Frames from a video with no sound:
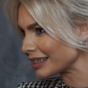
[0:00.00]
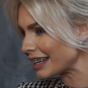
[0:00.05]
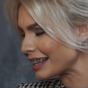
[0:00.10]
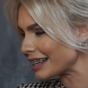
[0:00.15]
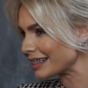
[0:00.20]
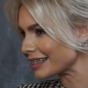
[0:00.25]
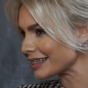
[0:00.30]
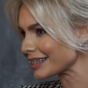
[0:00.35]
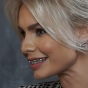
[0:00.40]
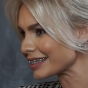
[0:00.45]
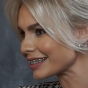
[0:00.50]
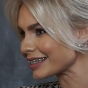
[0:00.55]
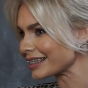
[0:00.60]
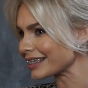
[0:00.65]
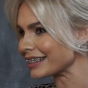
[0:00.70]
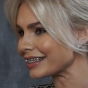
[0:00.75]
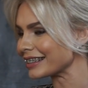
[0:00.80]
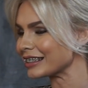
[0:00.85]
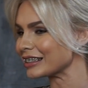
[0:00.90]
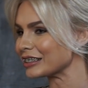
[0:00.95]

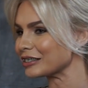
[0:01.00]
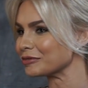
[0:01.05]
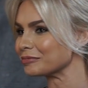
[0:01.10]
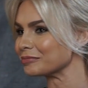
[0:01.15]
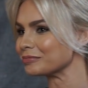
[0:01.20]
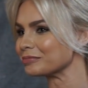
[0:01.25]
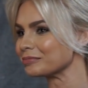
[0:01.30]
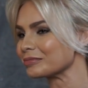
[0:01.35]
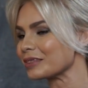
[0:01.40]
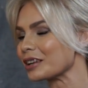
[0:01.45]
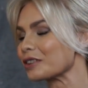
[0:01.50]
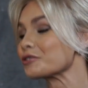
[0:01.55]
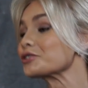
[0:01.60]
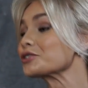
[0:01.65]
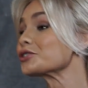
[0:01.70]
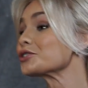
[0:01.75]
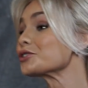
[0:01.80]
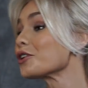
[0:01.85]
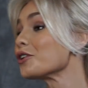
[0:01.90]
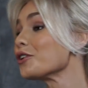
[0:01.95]
As I
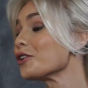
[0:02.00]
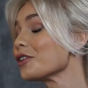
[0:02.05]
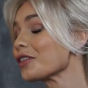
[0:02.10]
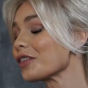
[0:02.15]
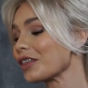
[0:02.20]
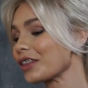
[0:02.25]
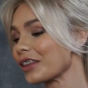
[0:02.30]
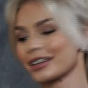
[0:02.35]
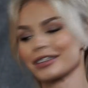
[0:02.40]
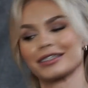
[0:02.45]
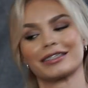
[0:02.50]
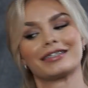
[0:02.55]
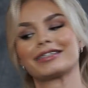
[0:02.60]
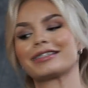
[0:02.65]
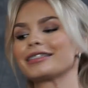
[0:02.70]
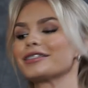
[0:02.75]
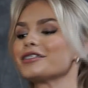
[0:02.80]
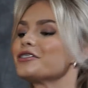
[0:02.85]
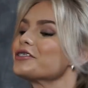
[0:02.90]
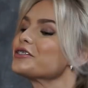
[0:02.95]
was told
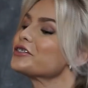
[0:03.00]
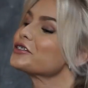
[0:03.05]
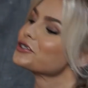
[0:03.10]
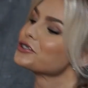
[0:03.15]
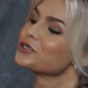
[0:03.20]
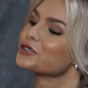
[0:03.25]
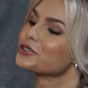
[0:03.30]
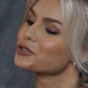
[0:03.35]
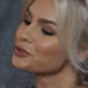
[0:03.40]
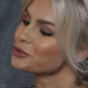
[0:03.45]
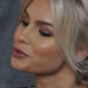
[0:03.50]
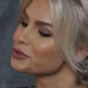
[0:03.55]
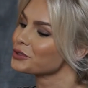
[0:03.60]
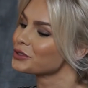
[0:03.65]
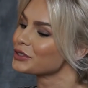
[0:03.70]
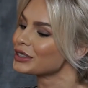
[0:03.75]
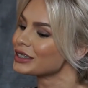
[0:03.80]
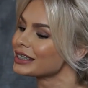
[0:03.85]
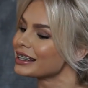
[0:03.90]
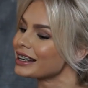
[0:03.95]
that all the
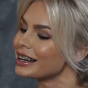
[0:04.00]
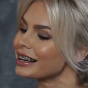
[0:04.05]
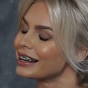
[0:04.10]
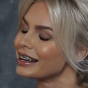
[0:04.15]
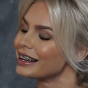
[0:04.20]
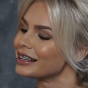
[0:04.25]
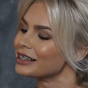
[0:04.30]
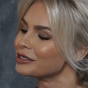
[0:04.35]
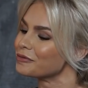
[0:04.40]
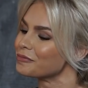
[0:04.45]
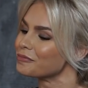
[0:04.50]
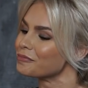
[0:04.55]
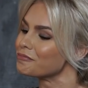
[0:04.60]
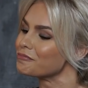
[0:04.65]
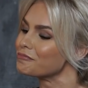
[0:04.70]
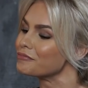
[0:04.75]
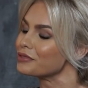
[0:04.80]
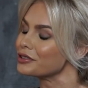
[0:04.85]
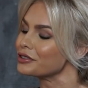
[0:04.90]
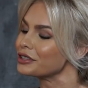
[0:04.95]
Jews
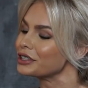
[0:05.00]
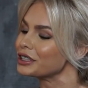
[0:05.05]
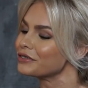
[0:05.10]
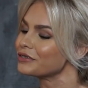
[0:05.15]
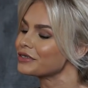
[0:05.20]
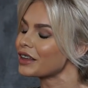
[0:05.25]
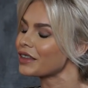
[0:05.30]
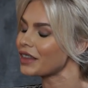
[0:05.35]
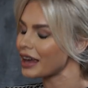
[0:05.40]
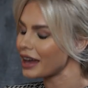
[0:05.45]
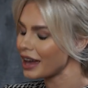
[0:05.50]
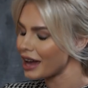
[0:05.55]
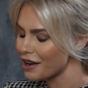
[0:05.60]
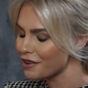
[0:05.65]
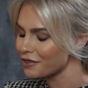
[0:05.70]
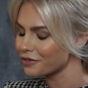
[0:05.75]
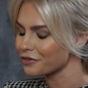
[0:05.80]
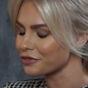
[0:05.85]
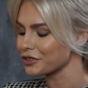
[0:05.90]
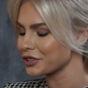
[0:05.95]
believe that
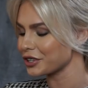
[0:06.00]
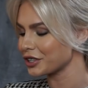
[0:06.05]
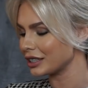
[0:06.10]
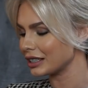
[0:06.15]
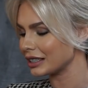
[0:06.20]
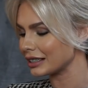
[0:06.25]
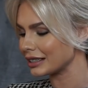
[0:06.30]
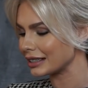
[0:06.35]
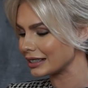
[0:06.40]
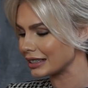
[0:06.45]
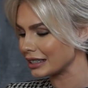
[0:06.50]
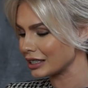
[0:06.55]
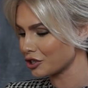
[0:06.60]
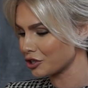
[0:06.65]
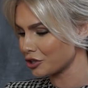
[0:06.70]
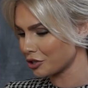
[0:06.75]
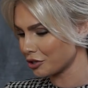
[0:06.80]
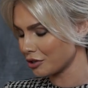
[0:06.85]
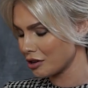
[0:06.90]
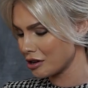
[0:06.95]
every
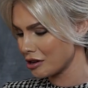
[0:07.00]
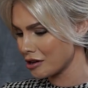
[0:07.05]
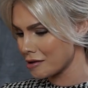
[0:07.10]
single